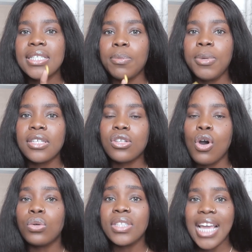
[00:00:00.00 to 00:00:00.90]
there's a place
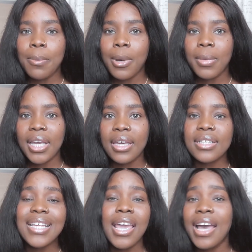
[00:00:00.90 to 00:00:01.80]
called YABA
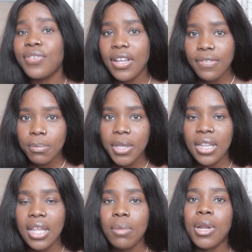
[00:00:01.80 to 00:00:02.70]
market. I have never
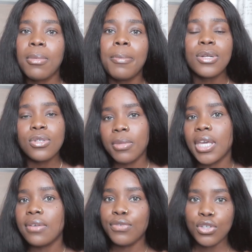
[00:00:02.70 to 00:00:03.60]
been there, but I'm about to
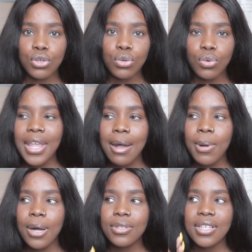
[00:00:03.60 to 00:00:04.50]
make a video
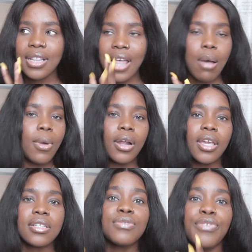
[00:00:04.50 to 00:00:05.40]
about that
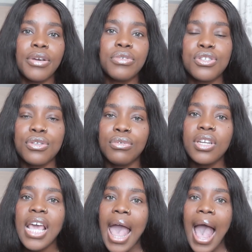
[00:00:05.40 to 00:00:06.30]
market very
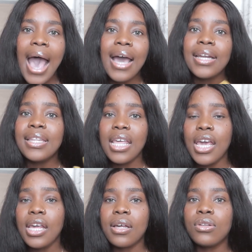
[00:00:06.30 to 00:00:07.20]
soon. And
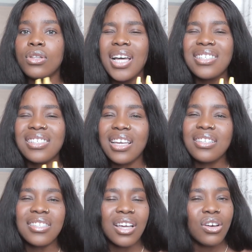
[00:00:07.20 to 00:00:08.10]
there, that's
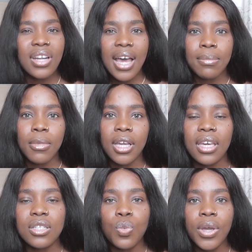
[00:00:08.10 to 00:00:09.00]
like second-hand
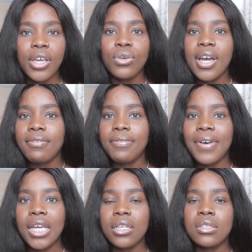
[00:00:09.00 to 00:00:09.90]
market where you can
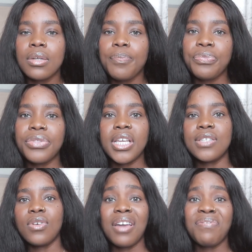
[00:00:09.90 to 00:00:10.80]
find
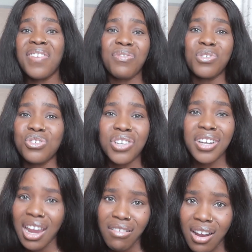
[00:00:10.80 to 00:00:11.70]
things for like
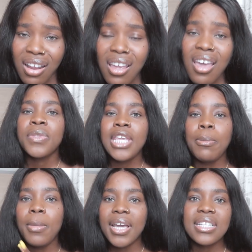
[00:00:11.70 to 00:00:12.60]
500 naira.
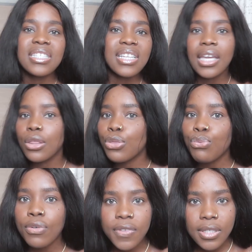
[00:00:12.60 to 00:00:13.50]
YABA market is like a
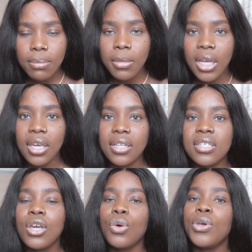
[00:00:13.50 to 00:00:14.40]
thrift
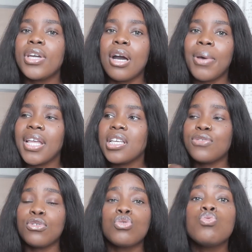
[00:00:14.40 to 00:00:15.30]
market where you can buy
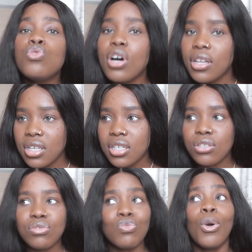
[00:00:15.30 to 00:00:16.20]
things for $2,
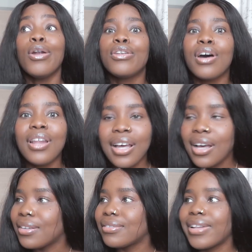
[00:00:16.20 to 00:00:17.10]

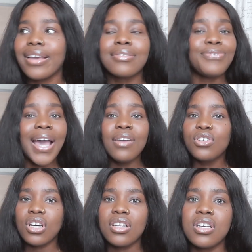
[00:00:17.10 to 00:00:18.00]
$1, like
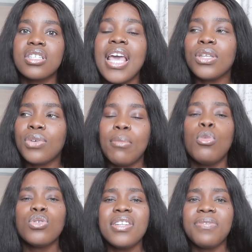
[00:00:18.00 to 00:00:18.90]
$5. You can
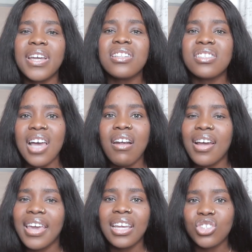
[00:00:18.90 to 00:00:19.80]
mostly find
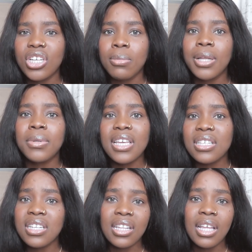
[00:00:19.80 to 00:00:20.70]
Zara, H&M and
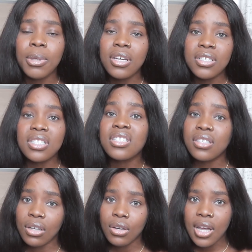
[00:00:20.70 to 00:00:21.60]
things like that because it's a
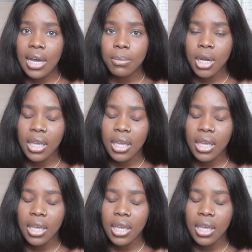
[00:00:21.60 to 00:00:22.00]
second-hand